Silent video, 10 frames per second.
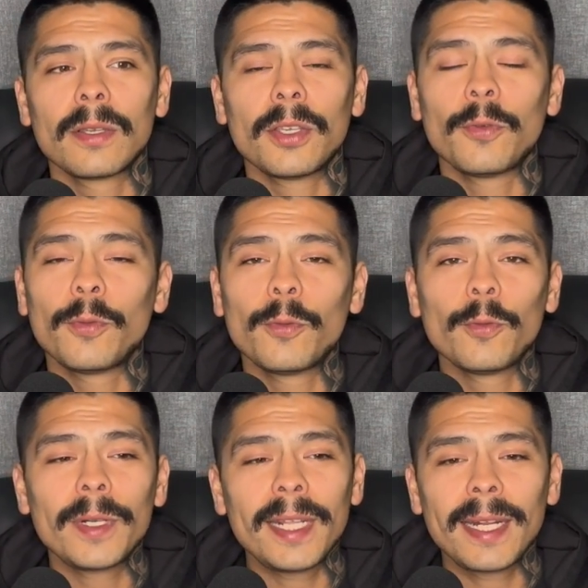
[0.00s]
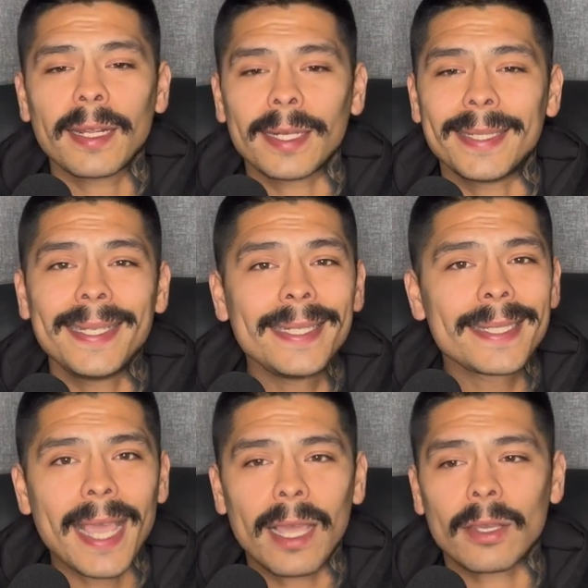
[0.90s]
We need a D
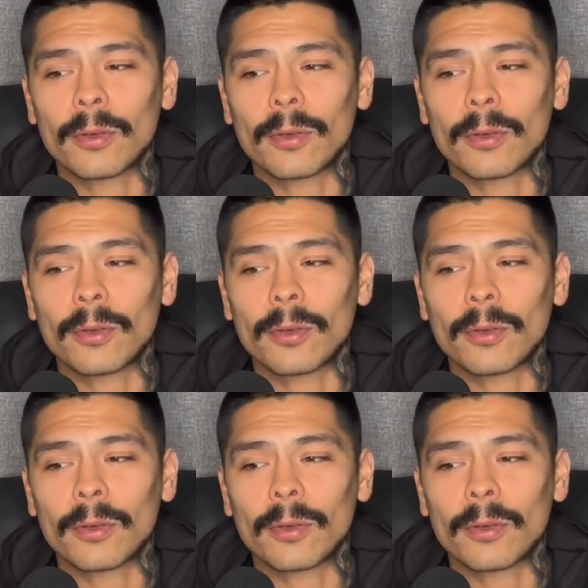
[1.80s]
tackle.